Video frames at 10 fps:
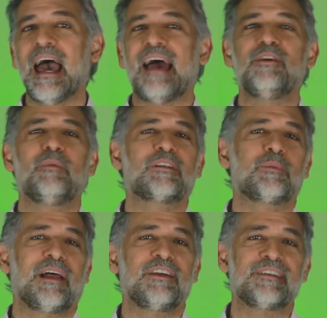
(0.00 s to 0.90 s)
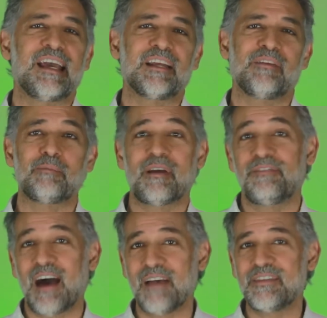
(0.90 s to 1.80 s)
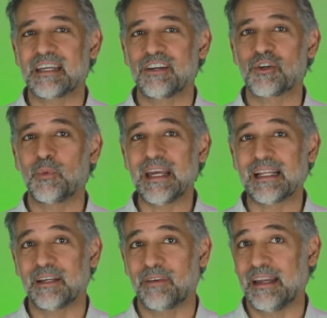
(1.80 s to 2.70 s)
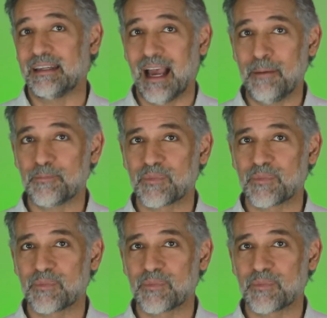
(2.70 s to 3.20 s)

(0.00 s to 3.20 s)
and you multiply your daily rate by 5 to get your weekly rate, yeah?